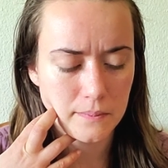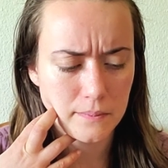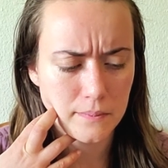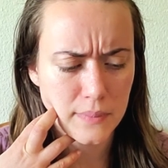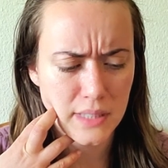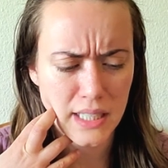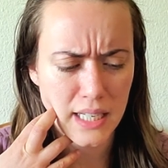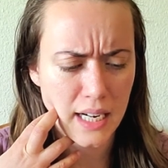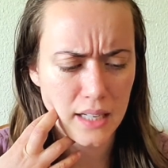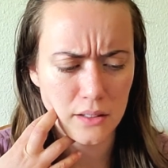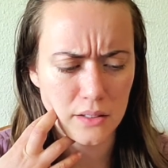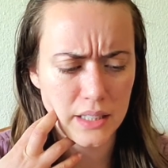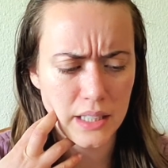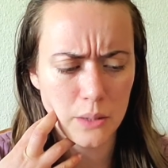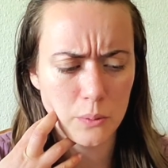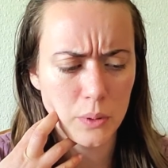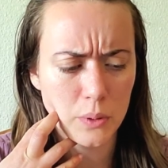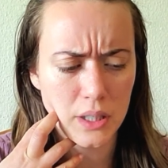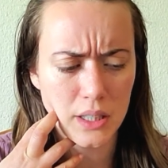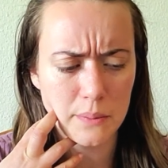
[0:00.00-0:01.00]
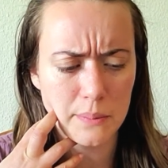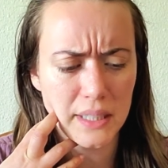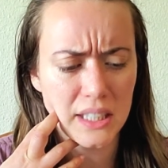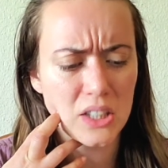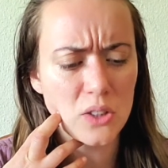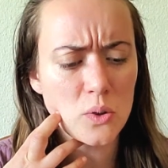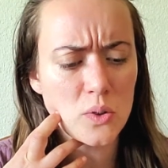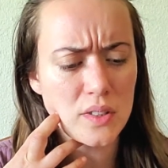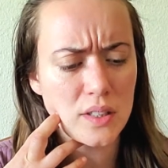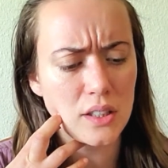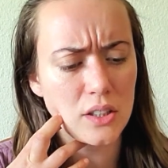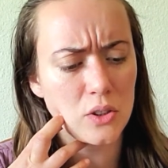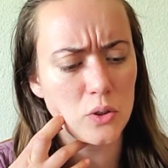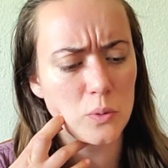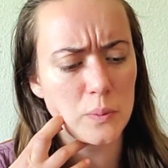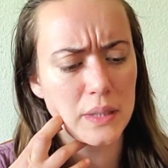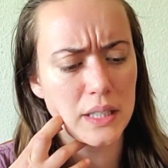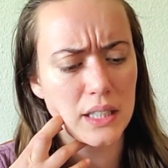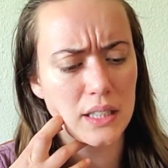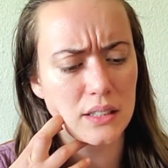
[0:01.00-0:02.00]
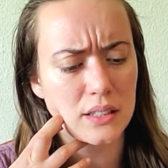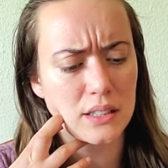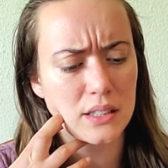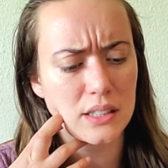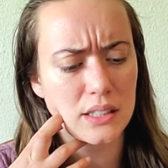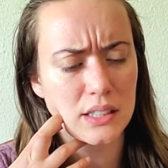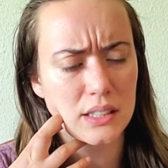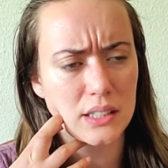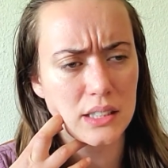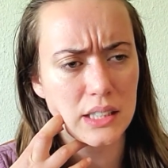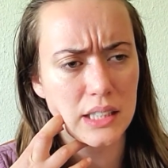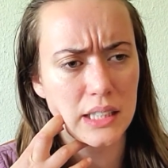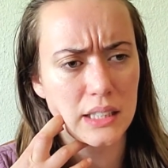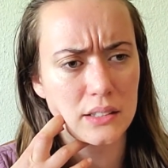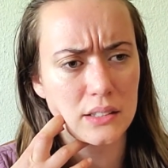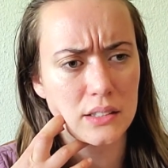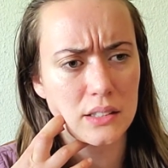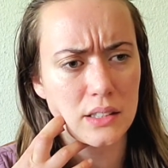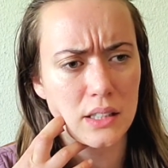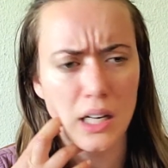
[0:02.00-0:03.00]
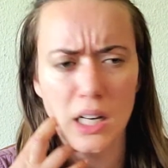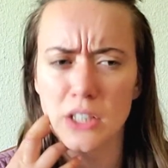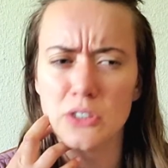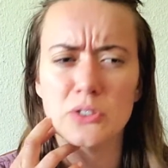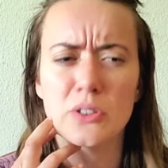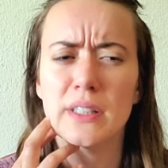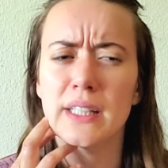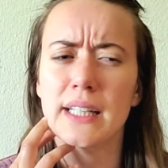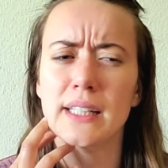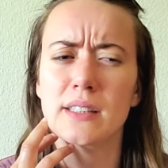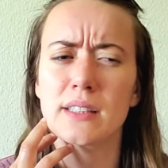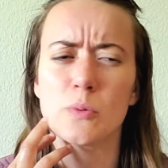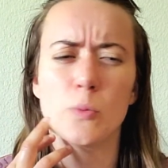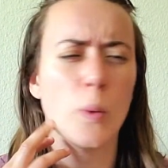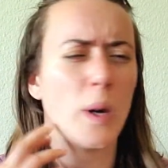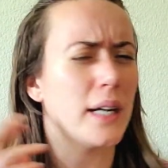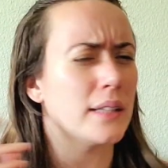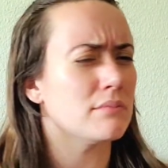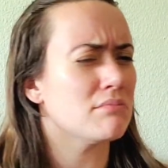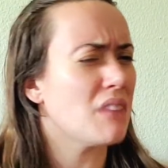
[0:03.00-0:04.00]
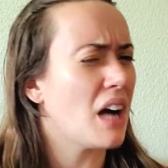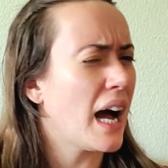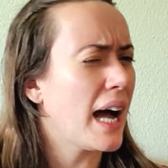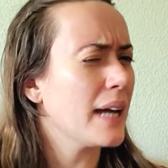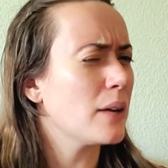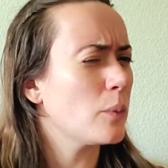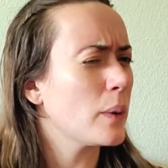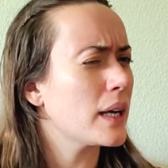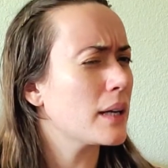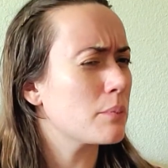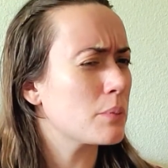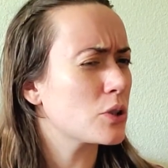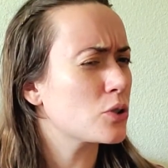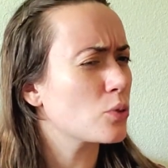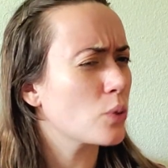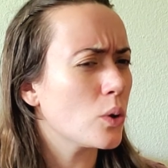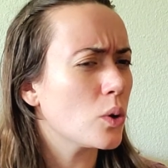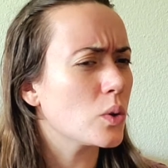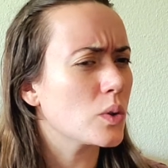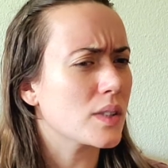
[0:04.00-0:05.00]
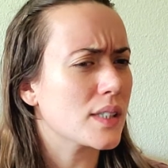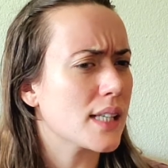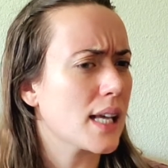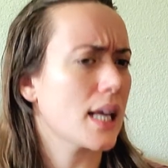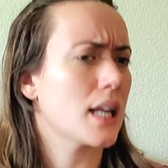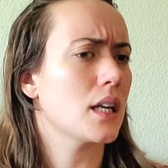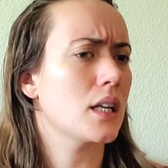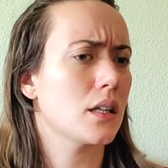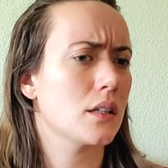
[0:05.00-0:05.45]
And I don't think we're going to be using you because it contradicts what highway patrol said.